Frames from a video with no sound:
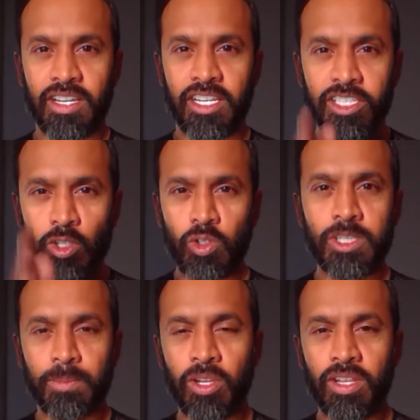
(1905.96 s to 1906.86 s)

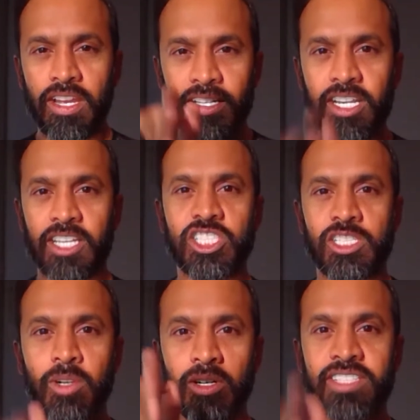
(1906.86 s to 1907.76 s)
usable
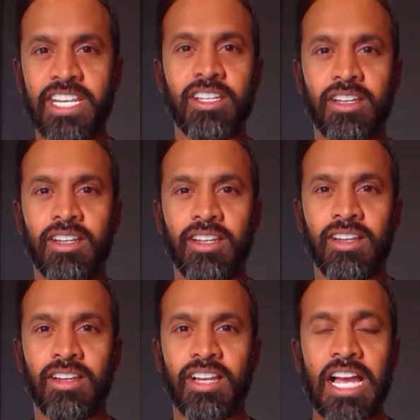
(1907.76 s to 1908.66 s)
customer data?
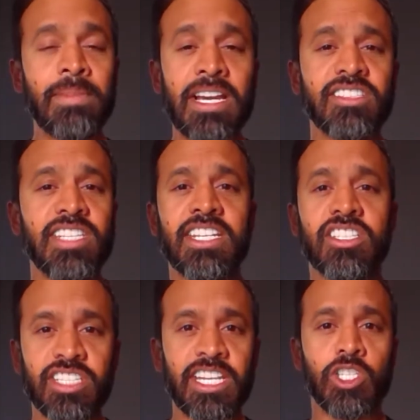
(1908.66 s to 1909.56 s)
I'm not saying
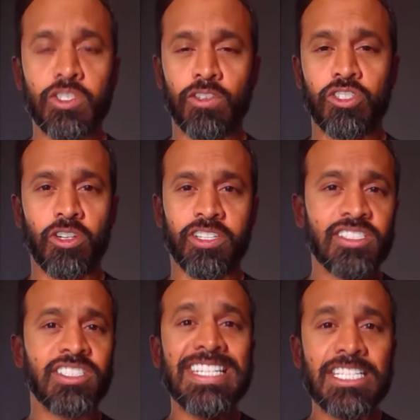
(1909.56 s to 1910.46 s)
sales for sure. It
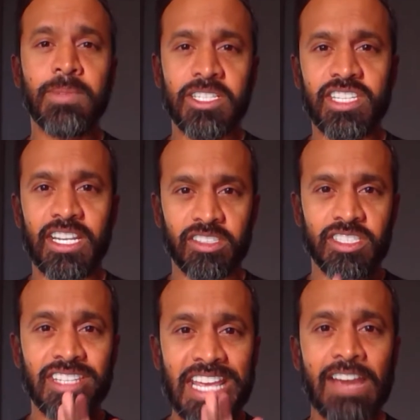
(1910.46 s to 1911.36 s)
doesn't need to be sales. It
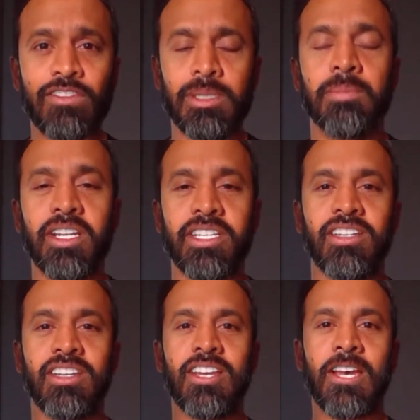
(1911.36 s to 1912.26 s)
doesn't have to be money.
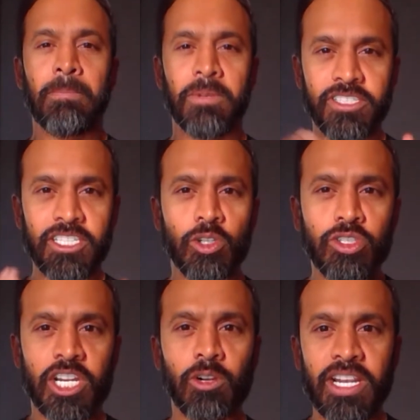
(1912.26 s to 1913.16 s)
But did you
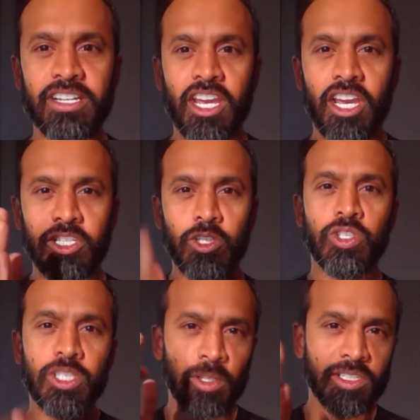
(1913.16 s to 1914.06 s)
generate
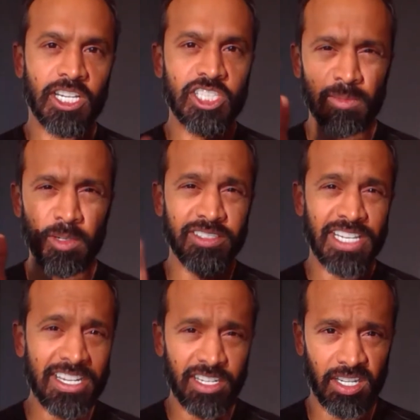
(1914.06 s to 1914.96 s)
usable customer
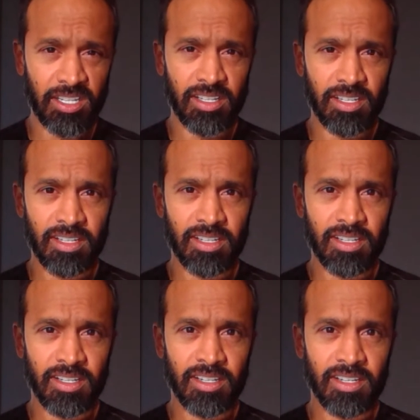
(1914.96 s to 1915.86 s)
data
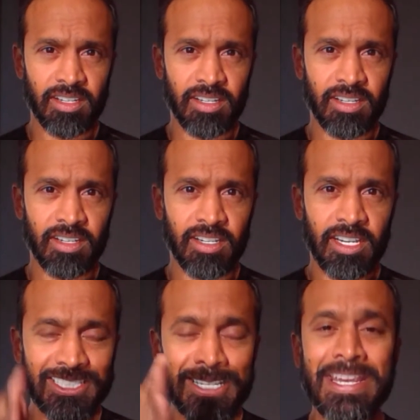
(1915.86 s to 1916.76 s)

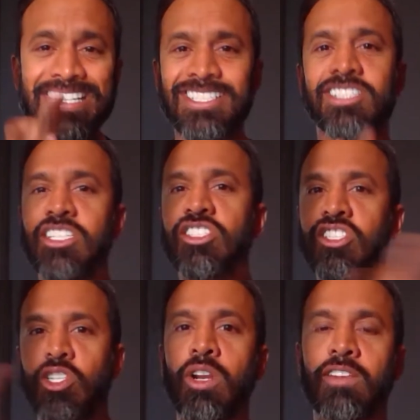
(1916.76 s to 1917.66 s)
to make decisions
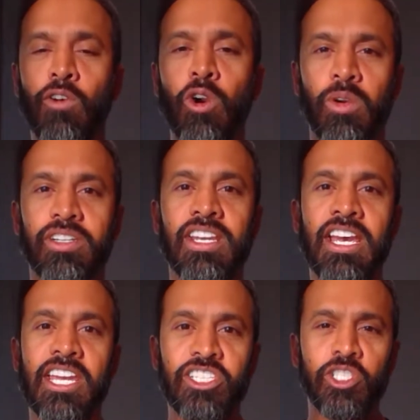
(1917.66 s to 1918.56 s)
going forward?
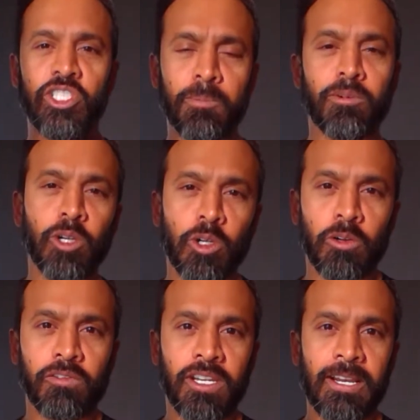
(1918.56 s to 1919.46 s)
Did you
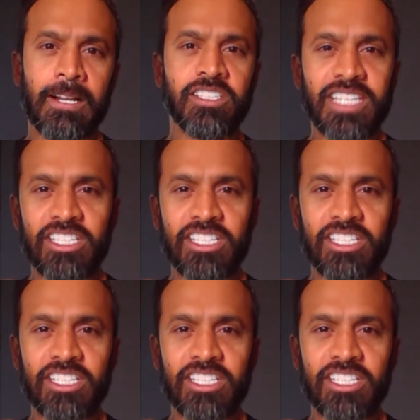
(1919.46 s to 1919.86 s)
prove to that